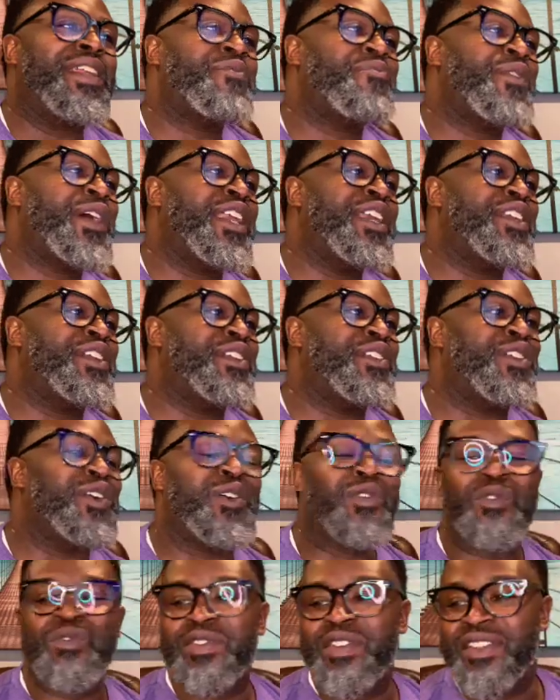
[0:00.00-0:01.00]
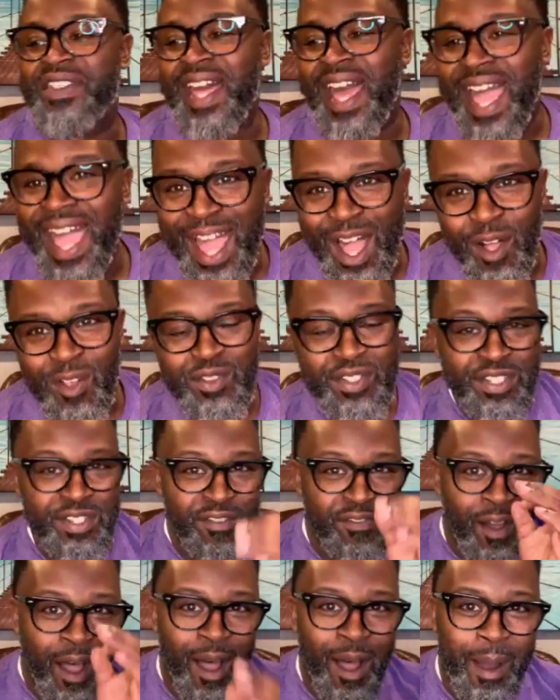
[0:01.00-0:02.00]
ready to go to the house
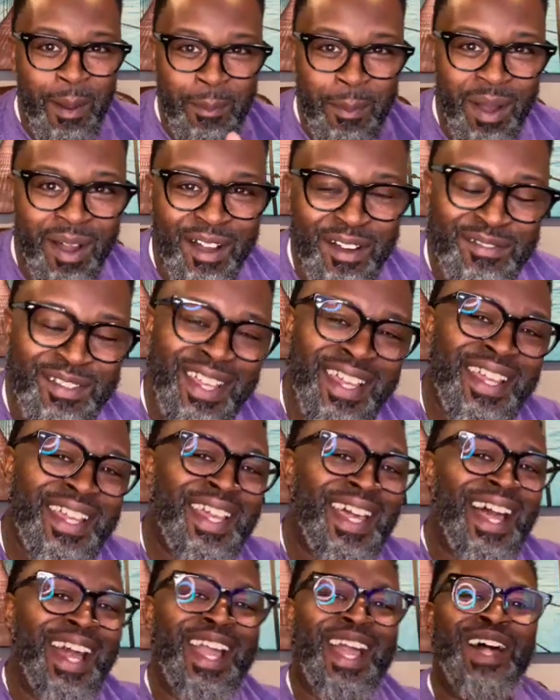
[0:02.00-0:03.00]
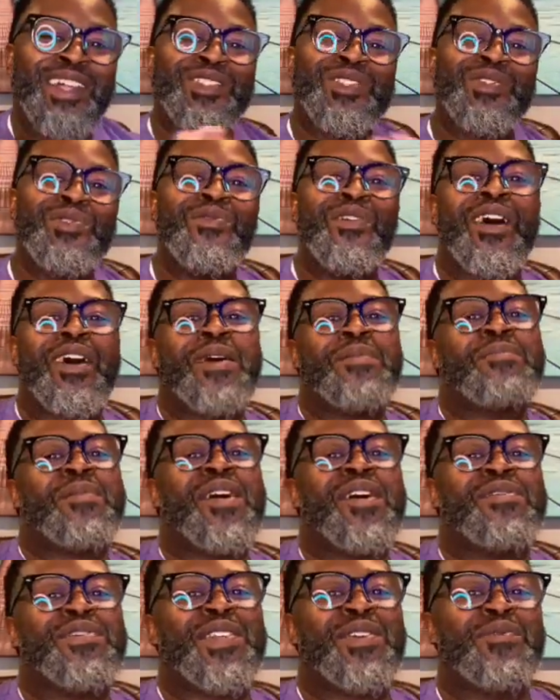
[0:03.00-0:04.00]
of armaf. I got 2
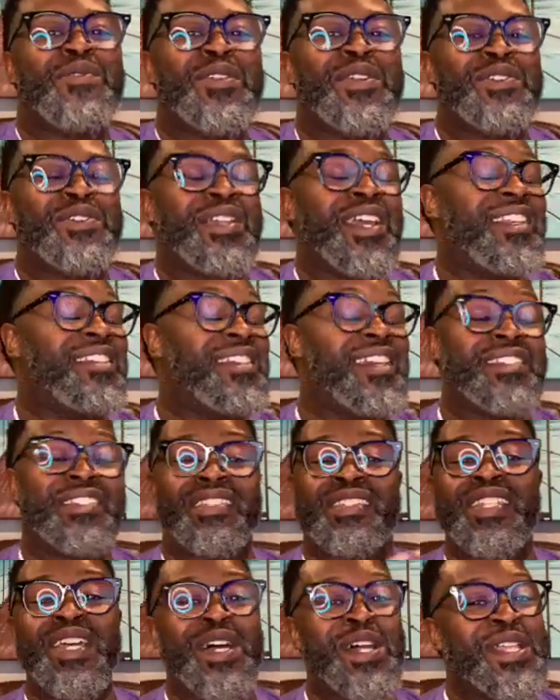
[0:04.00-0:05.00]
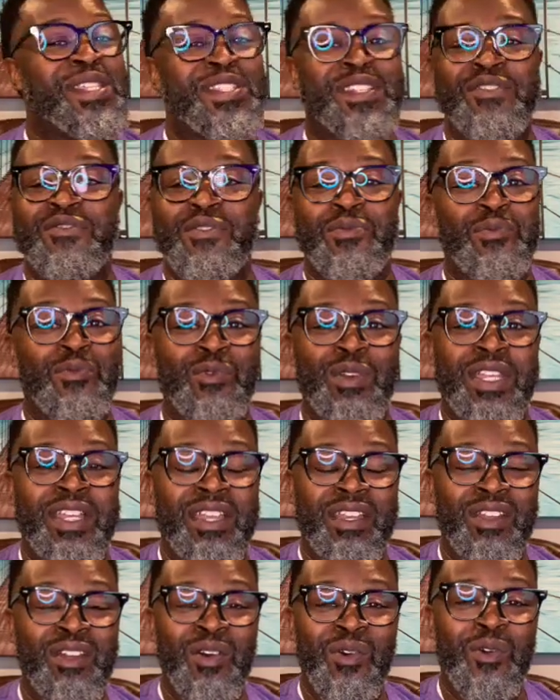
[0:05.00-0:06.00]
armafs I want to, there's tons of them we
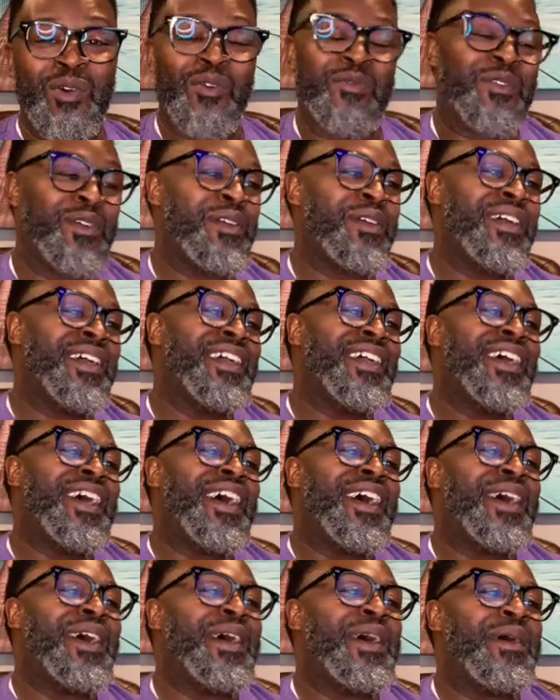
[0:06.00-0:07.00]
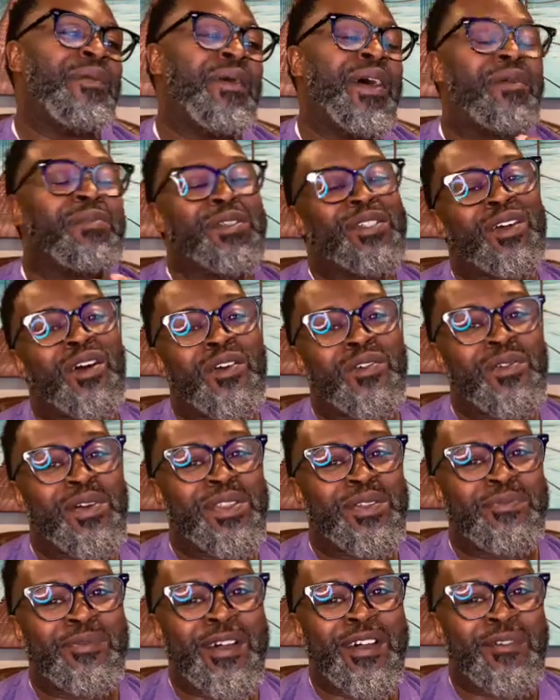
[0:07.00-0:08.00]
could go over. But I'm talking
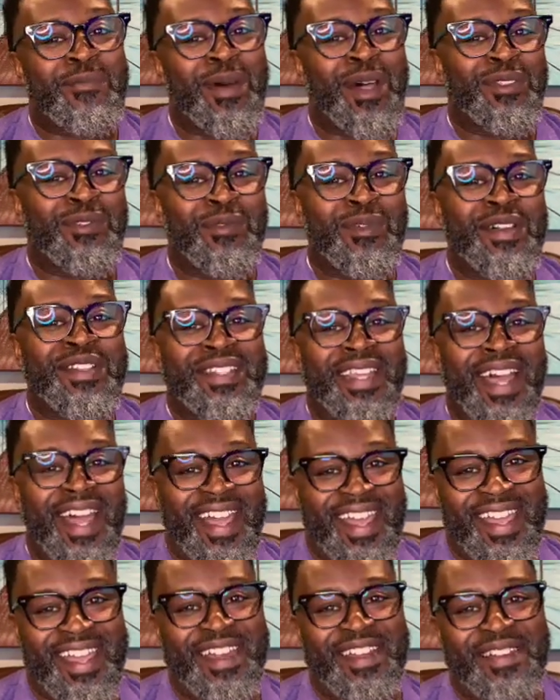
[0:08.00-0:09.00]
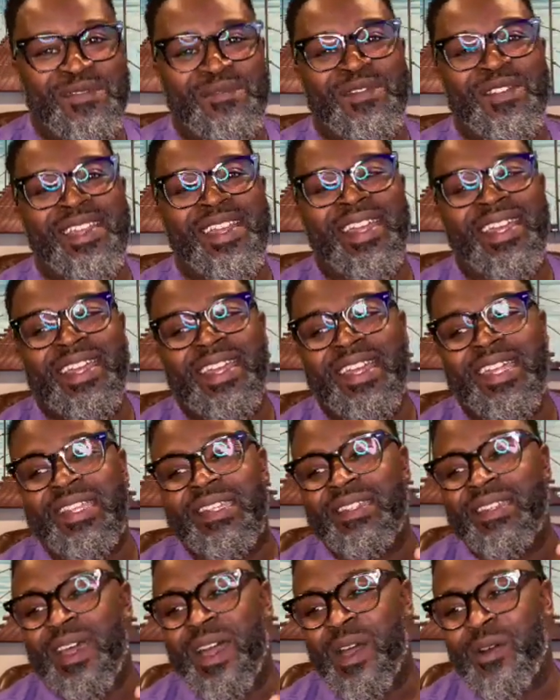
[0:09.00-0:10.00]
about the ones I have.
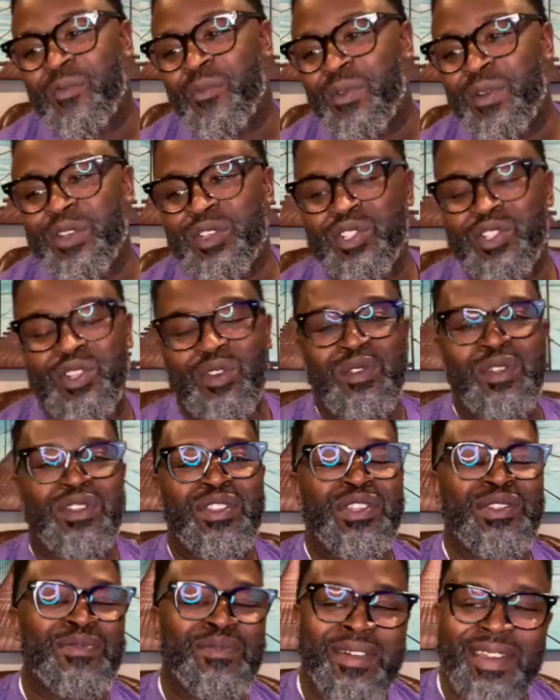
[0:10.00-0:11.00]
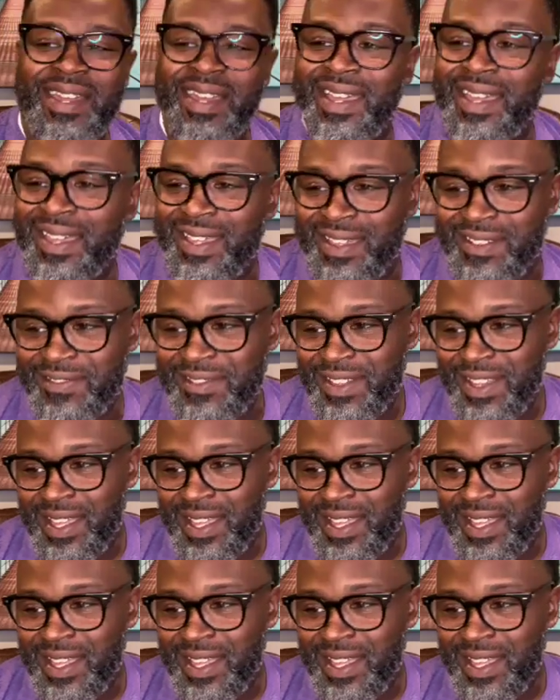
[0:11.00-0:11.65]
And I want to show you this one I have.